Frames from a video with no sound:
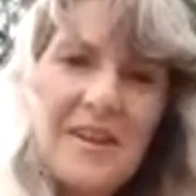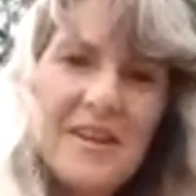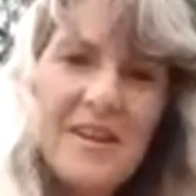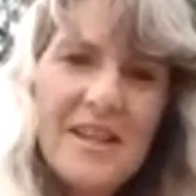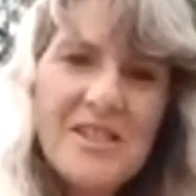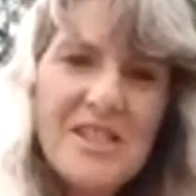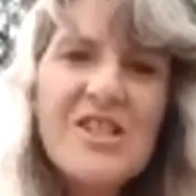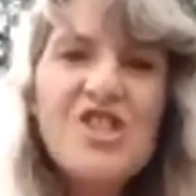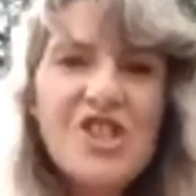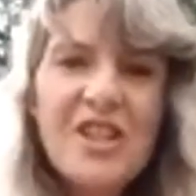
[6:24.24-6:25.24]

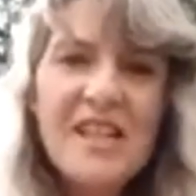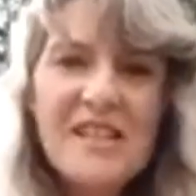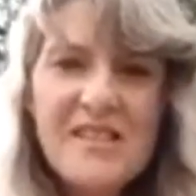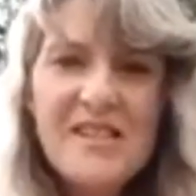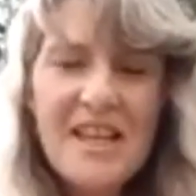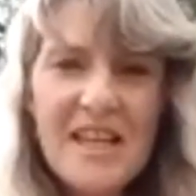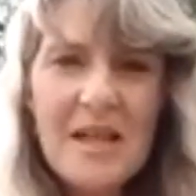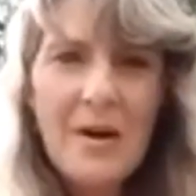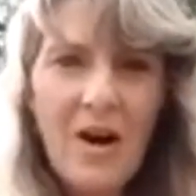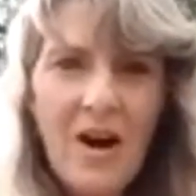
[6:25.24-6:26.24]
intention is the key
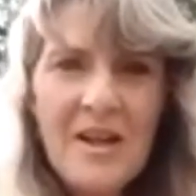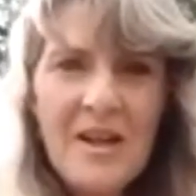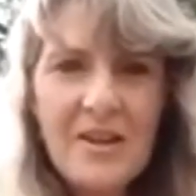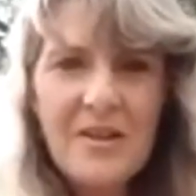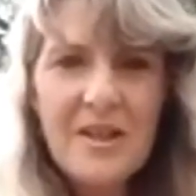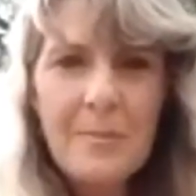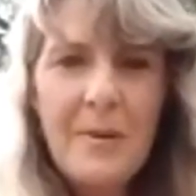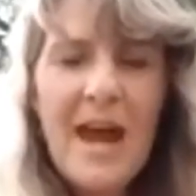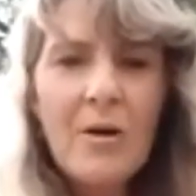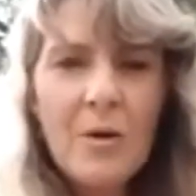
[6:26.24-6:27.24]
behind it. The
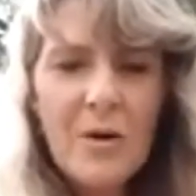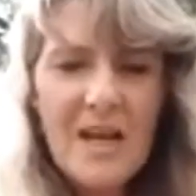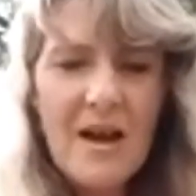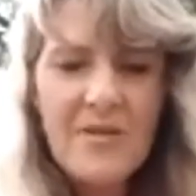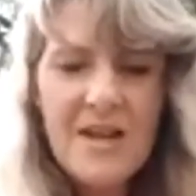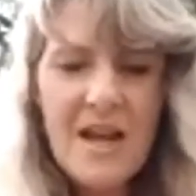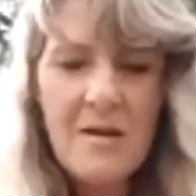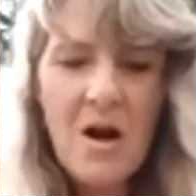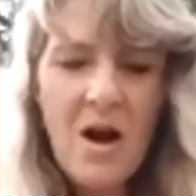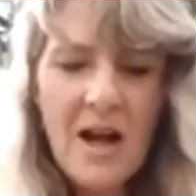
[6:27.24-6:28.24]
power we have in our
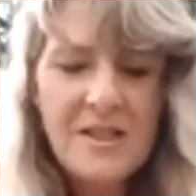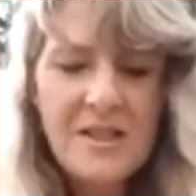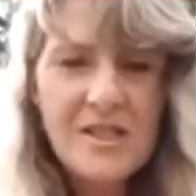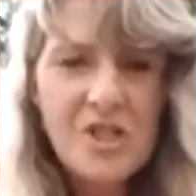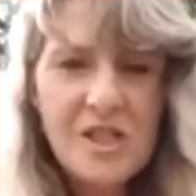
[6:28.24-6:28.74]
mind is just